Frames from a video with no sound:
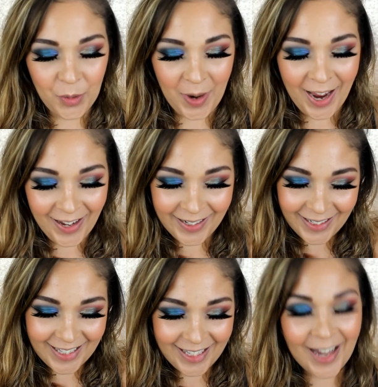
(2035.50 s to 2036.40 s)
know why
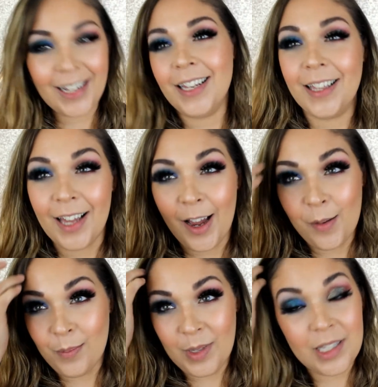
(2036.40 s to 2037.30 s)
I said it like that.
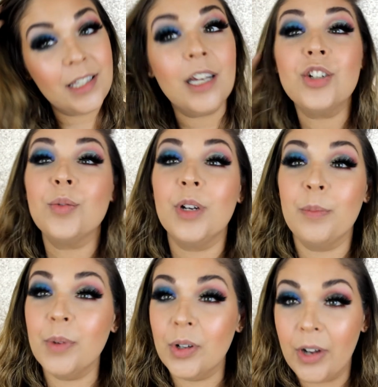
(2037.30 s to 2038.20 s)
I'm in such a
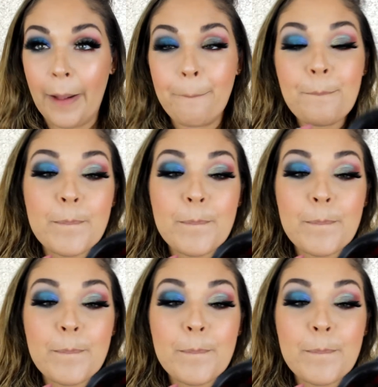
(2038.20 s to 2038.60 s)
weird mood. Okay.